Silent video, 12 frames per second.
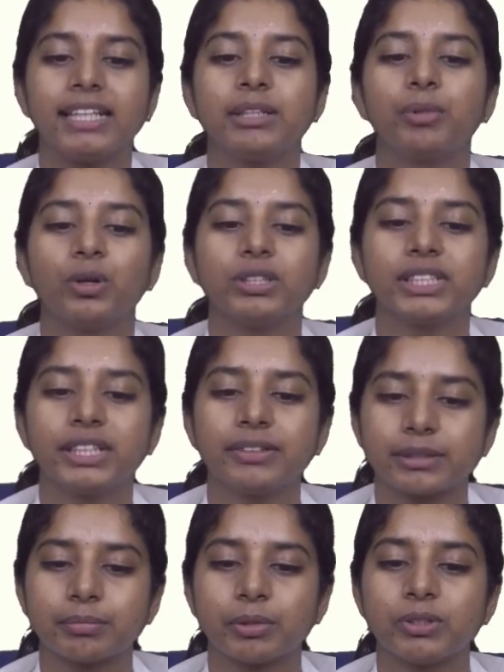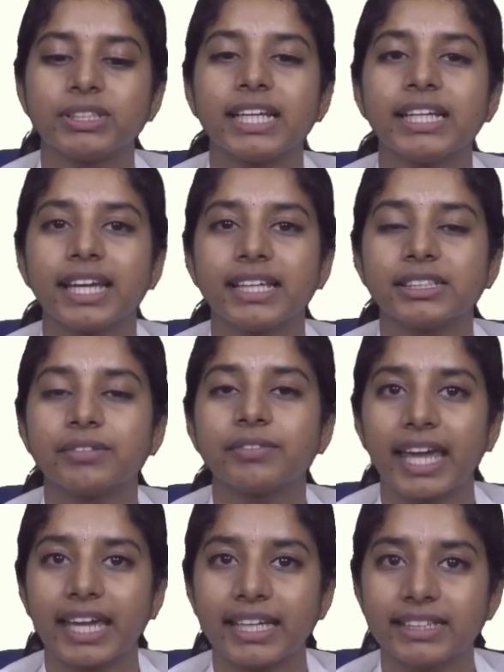and the positive response in case
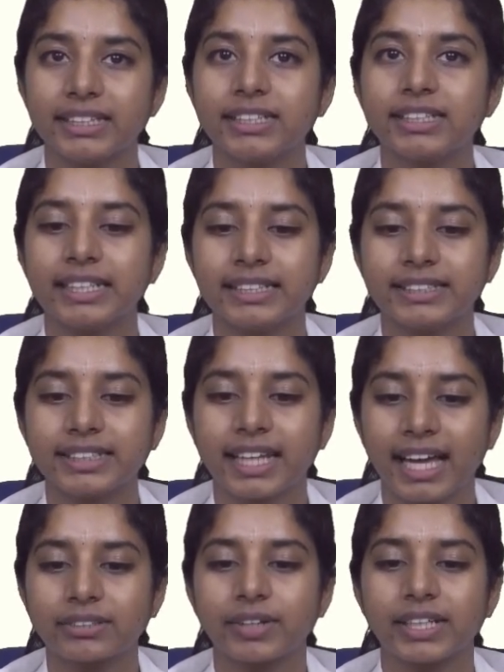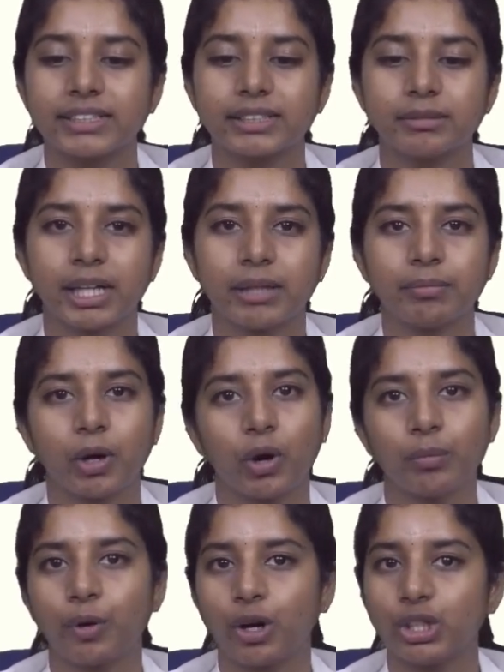of either intact vital pulp
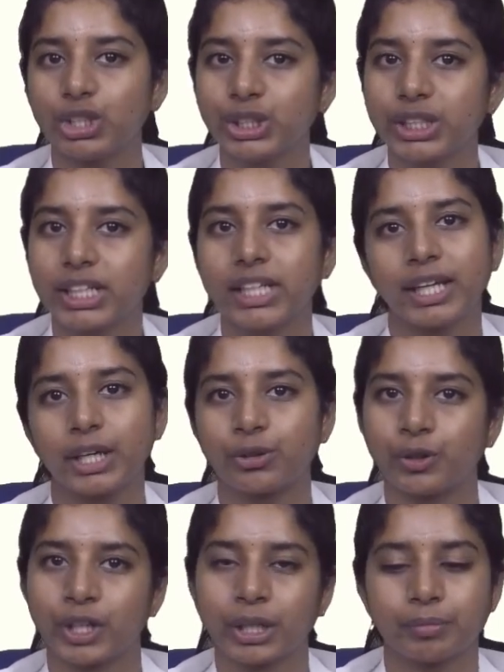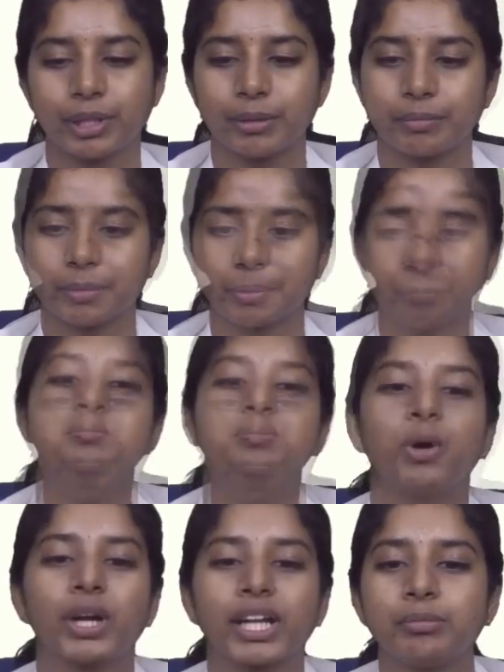or partially necrotic pulp.
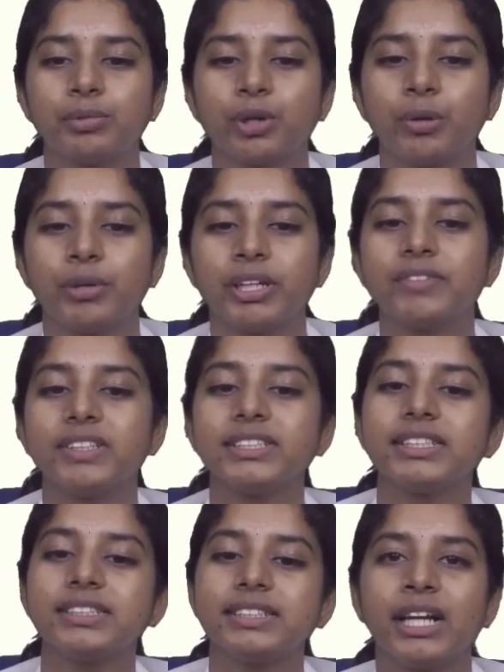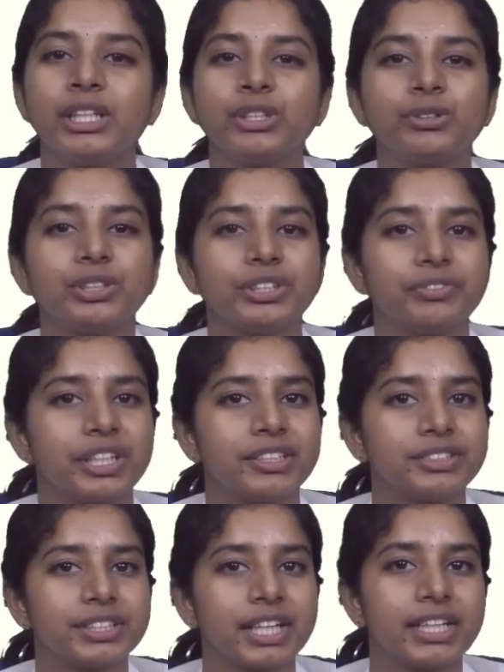Then pocket probing, which is done to
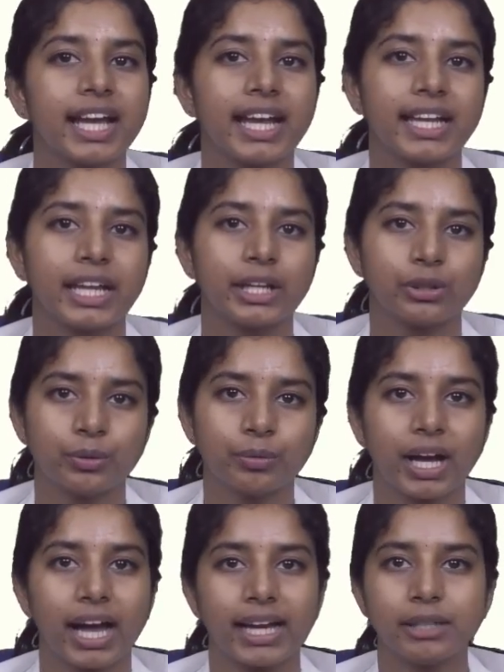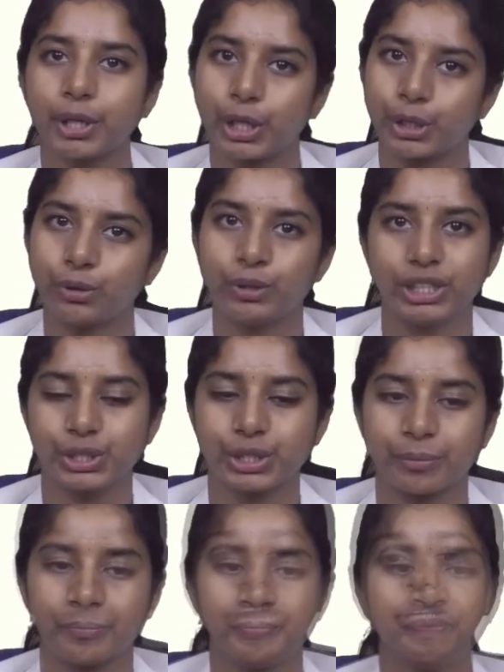differentiate an endo and perio
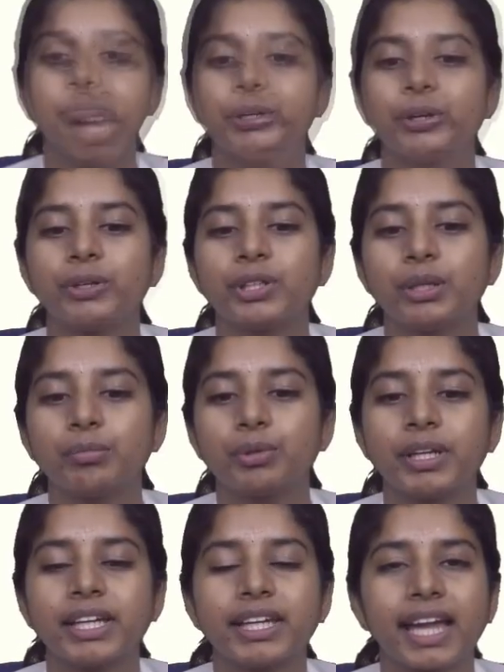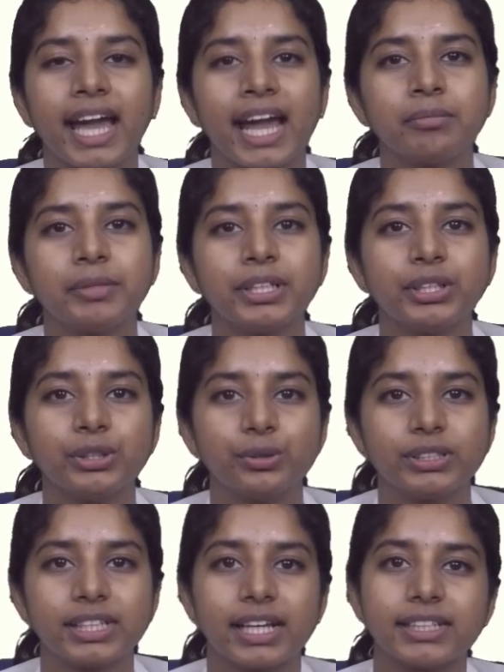lesion. And periodontal probing can be
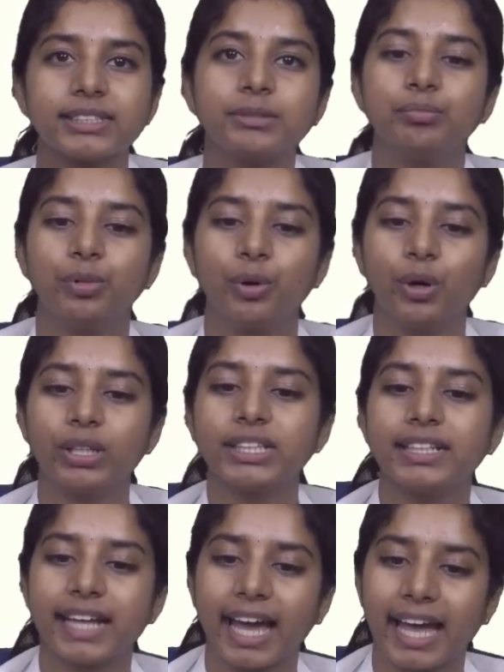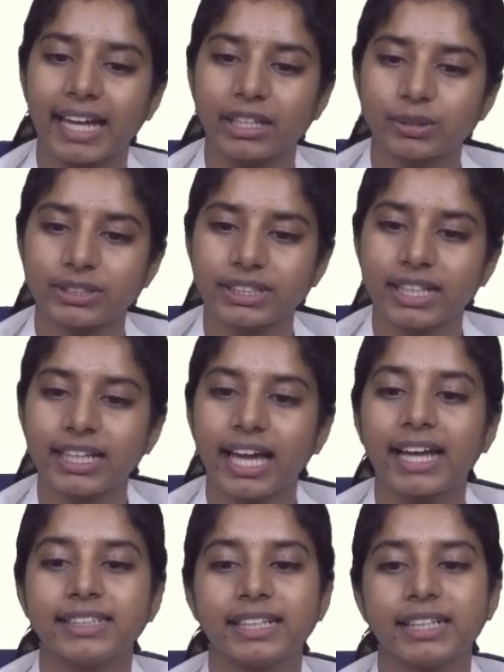used as both diagnostic
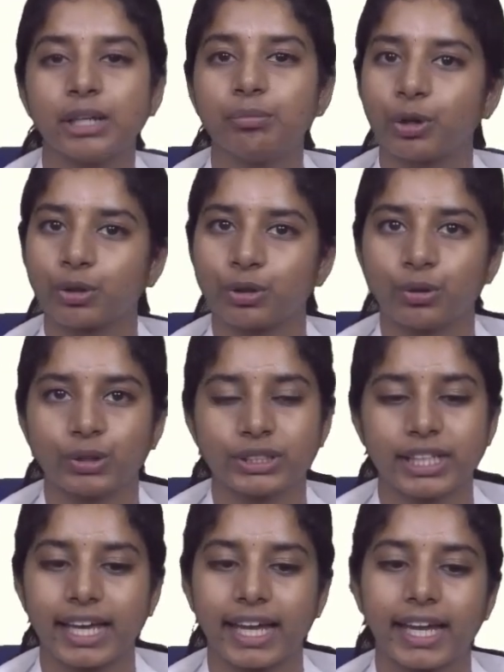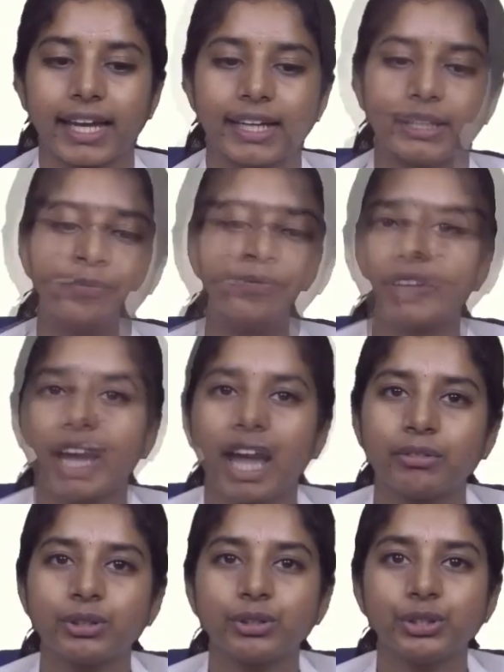and then a prognostic aid. You
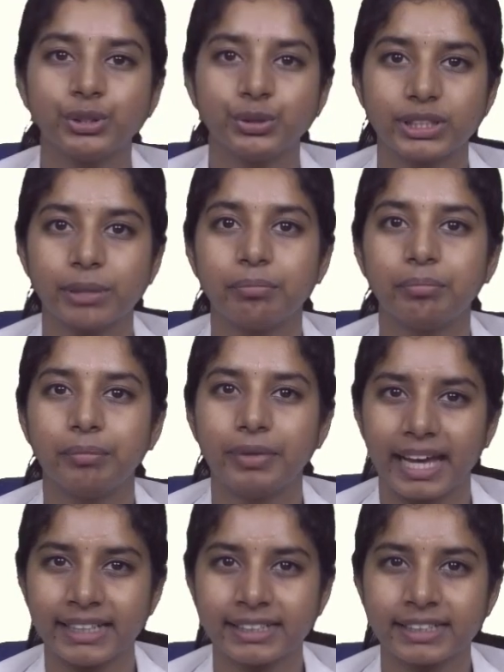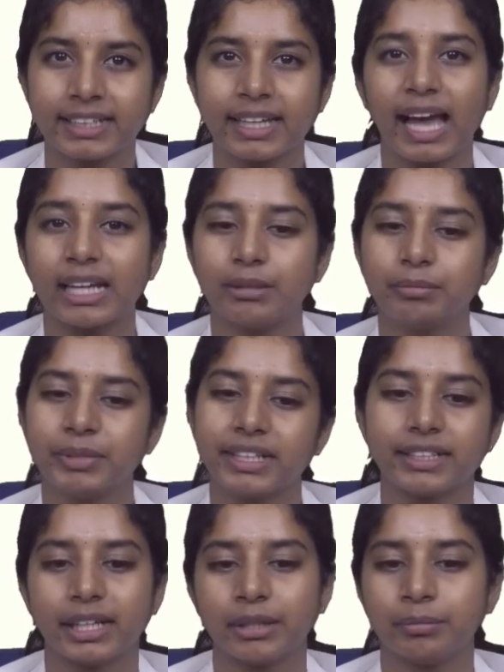have to use a blunt
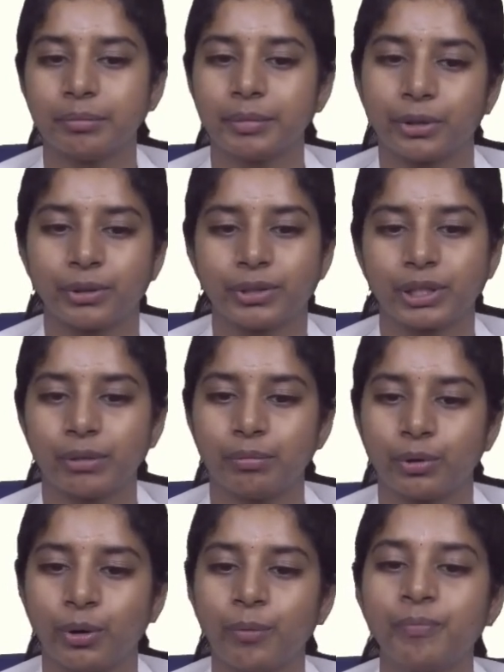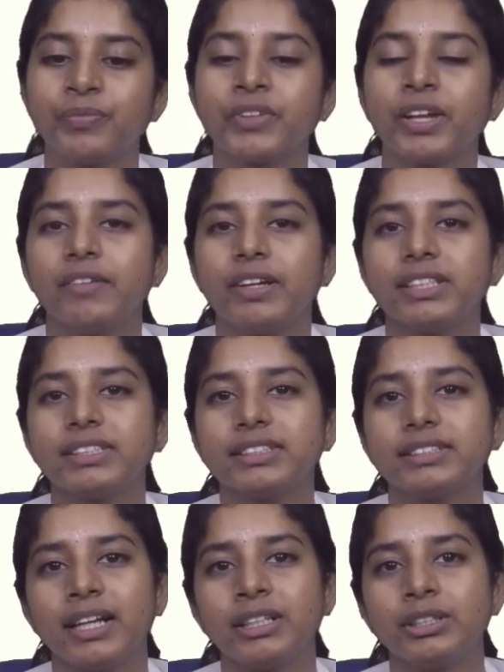calibrated end periodontal probe, which
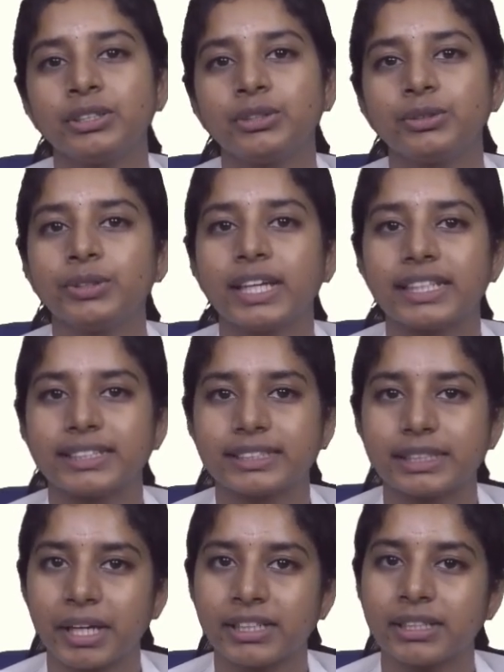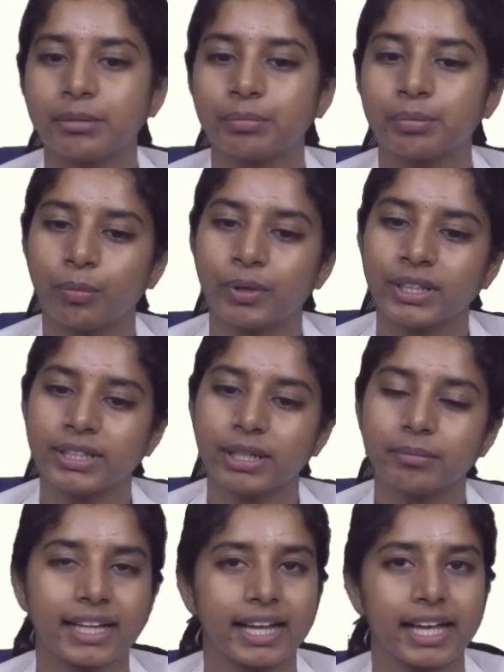is done to estimate the probing
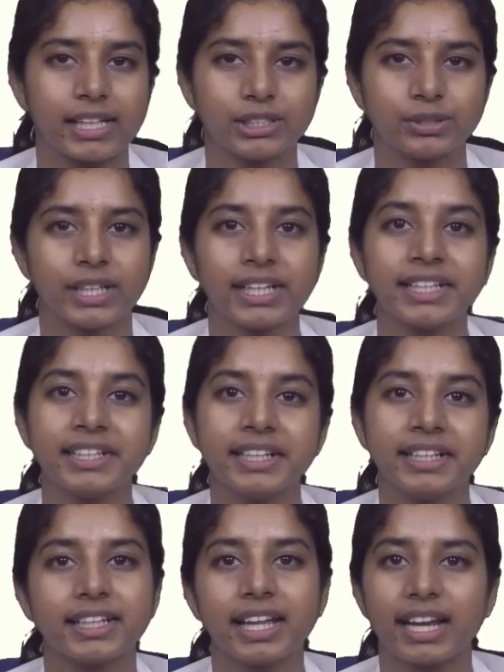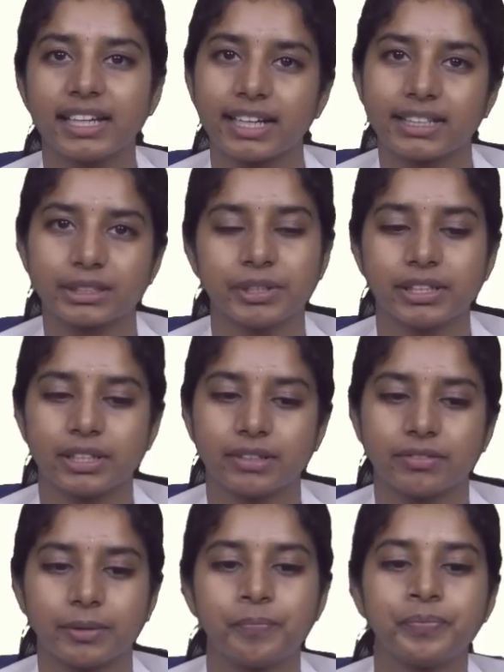depth and also the clinical attachment
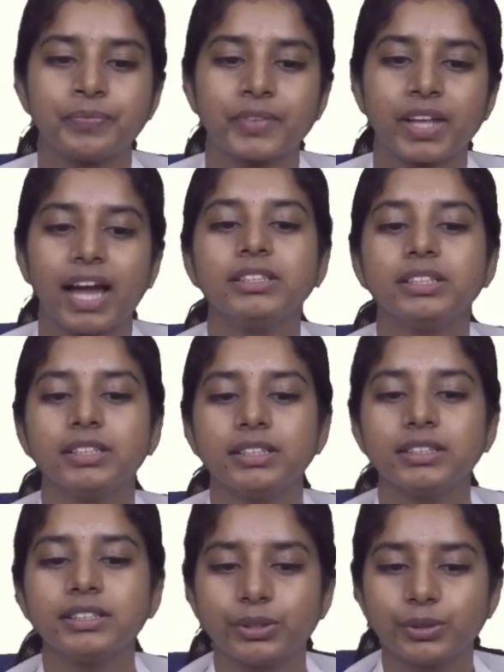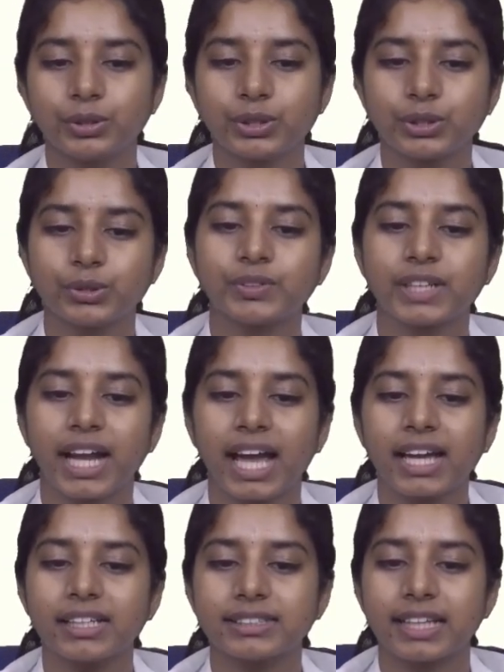level, and it is used to
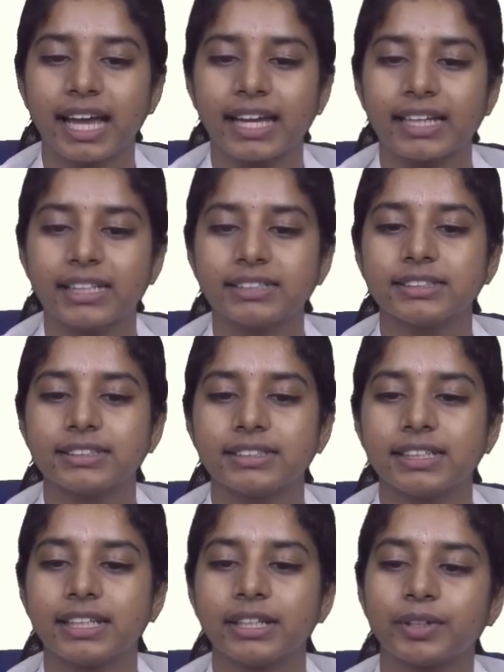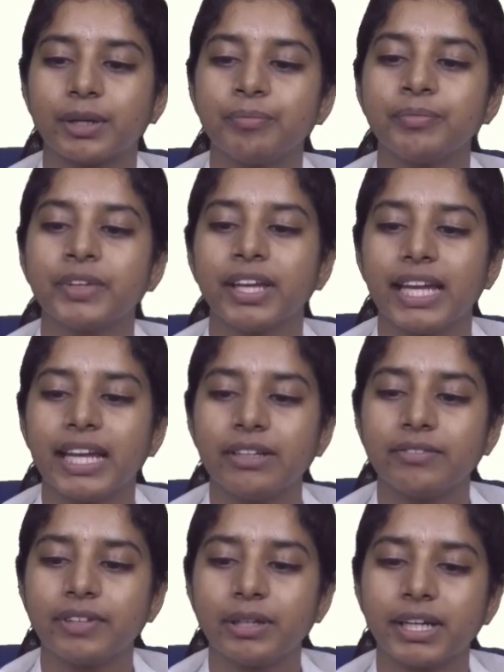track a sinus resulting from
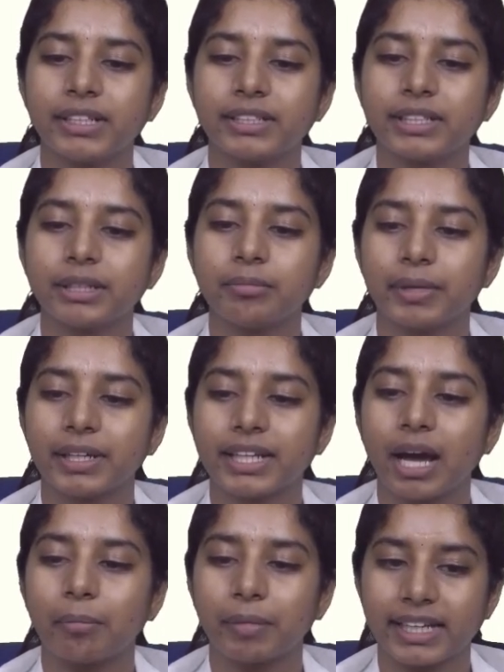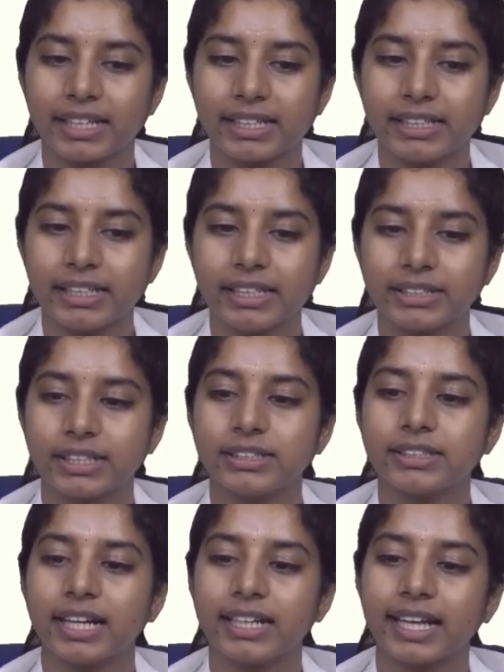inflammatory periapical
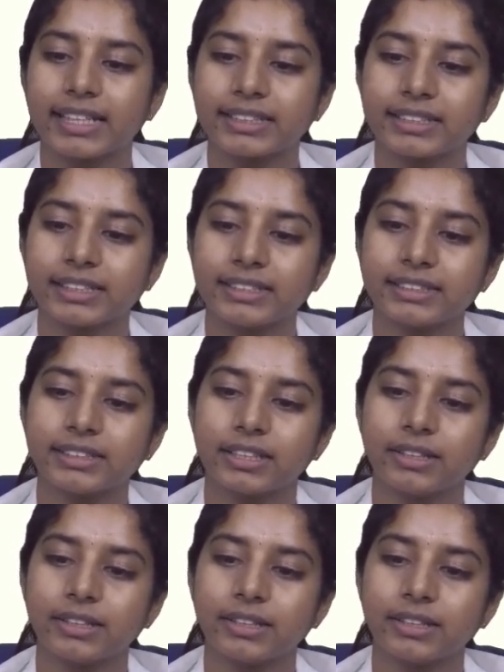lesion that extends